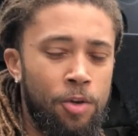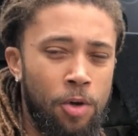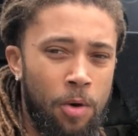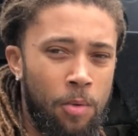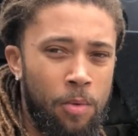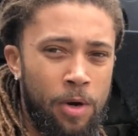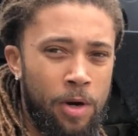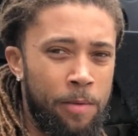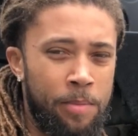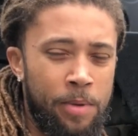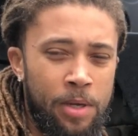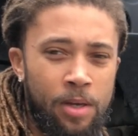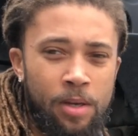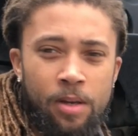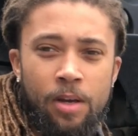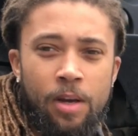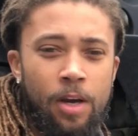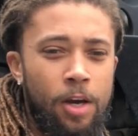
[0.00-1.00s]
You don't want to
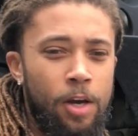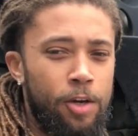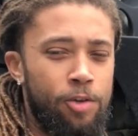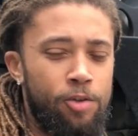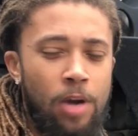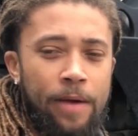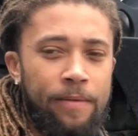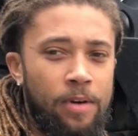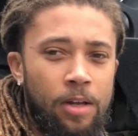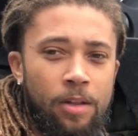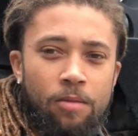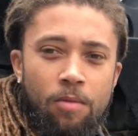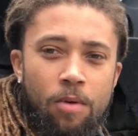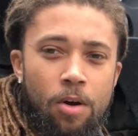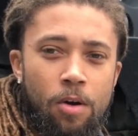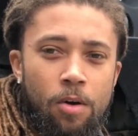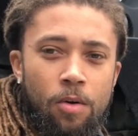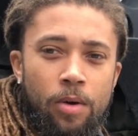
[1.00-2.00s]
be driving down the
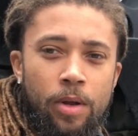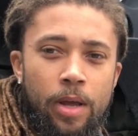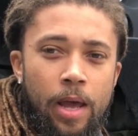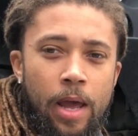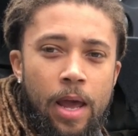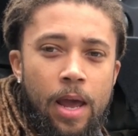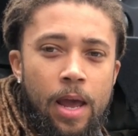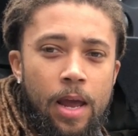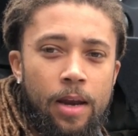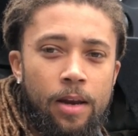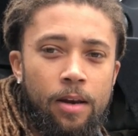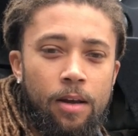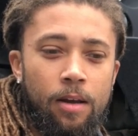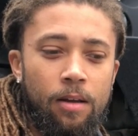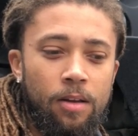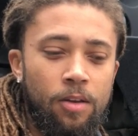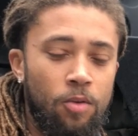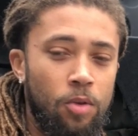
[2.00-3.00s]
road and
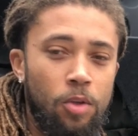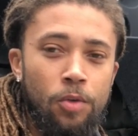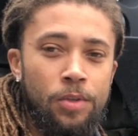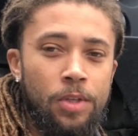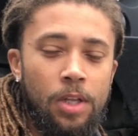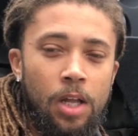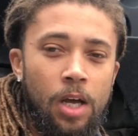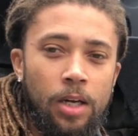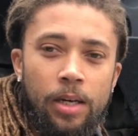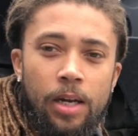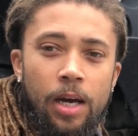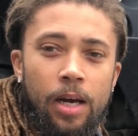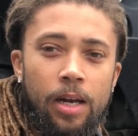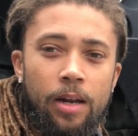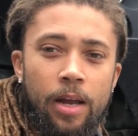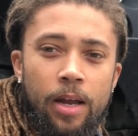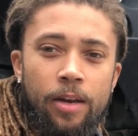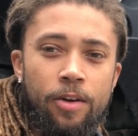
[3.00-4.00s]
you lose a lug
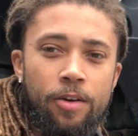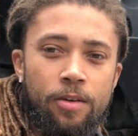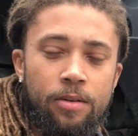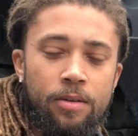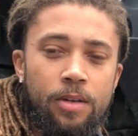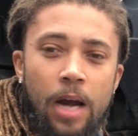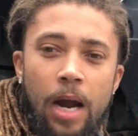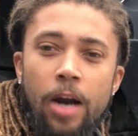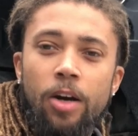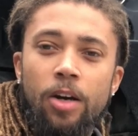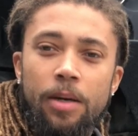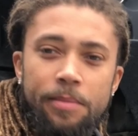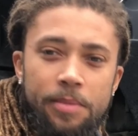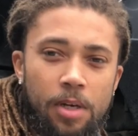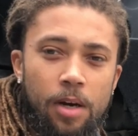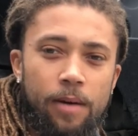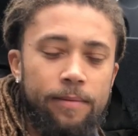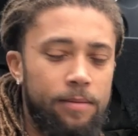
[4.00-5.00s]
nut and your tire
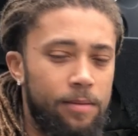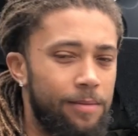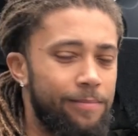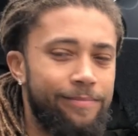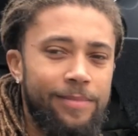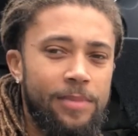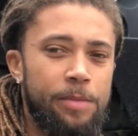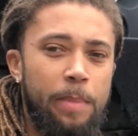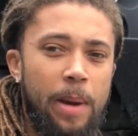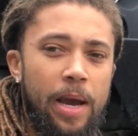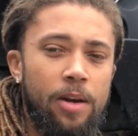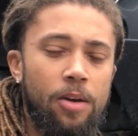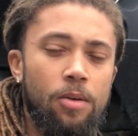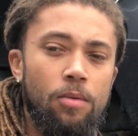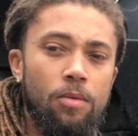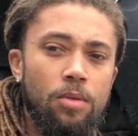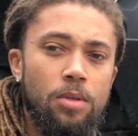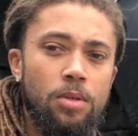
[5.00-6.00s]
comes off. It's bad
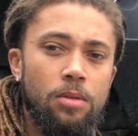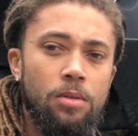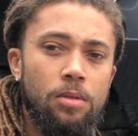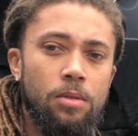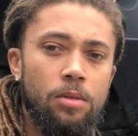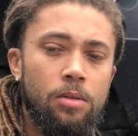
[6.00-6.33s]
news.